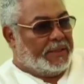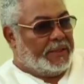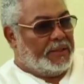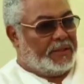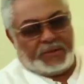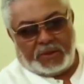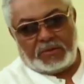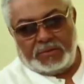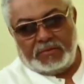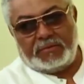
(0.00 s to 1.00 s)
you
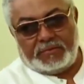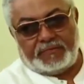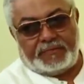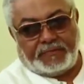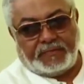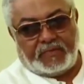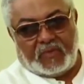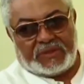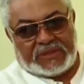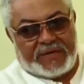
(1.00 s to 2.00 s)
don't
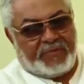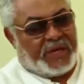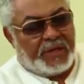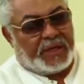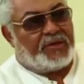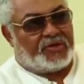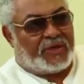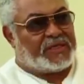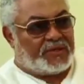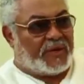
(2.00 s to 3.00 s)
send me into
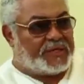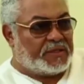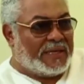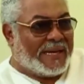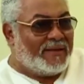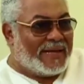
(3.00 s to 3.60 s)
a situation like